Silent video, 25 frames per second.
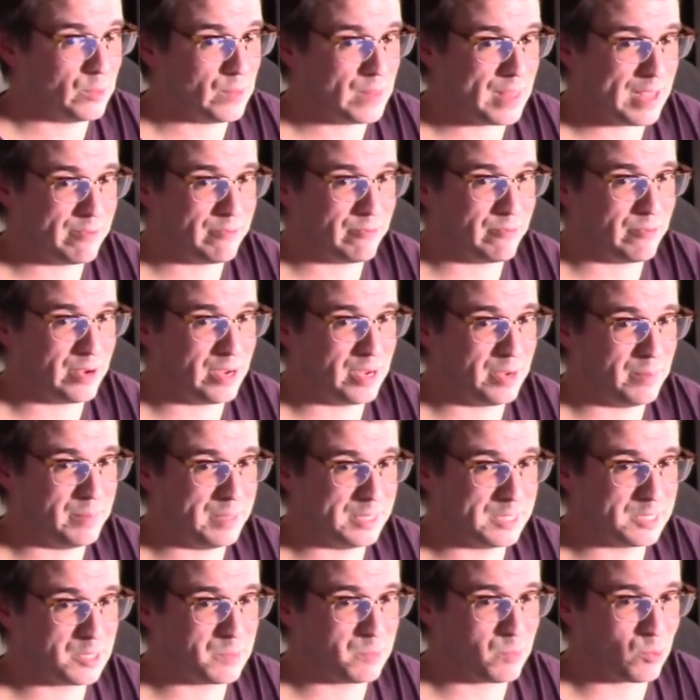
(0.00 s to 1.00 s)
They've
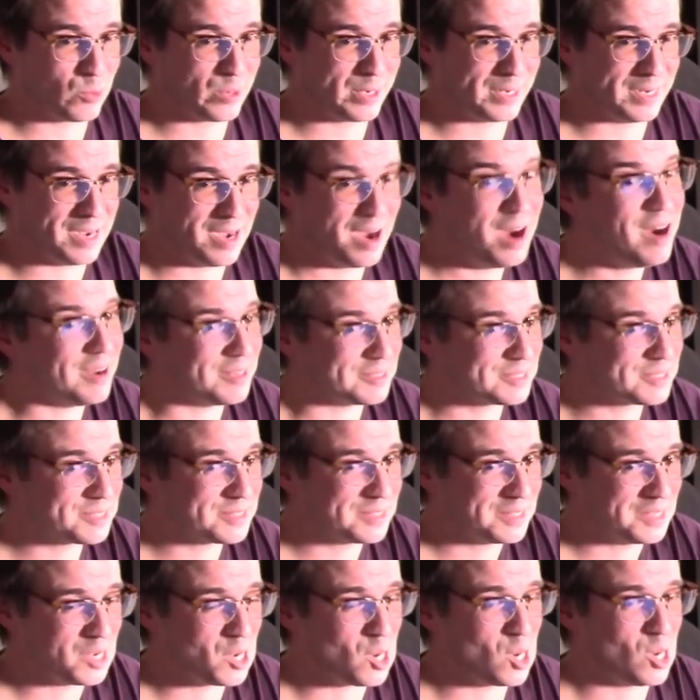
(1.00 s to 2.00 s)
been supporting us
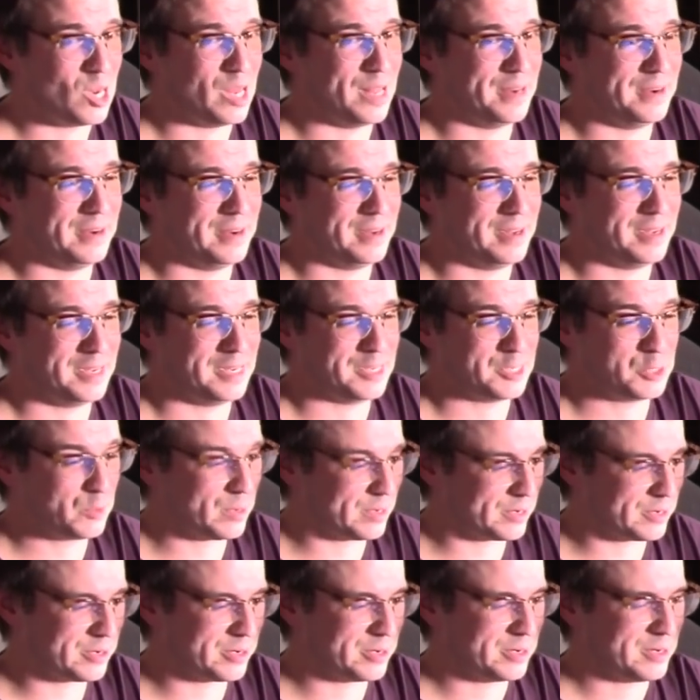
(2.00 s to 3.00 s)
on
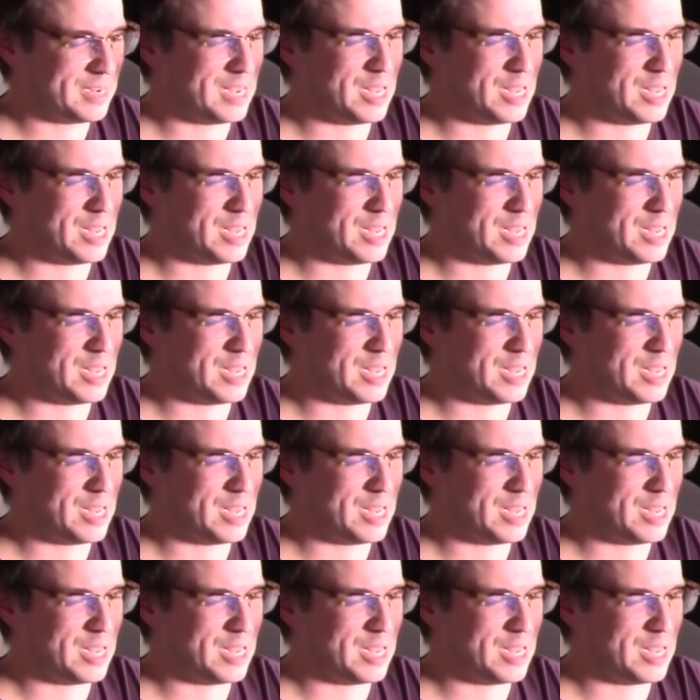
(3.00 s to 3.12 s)
Twitter,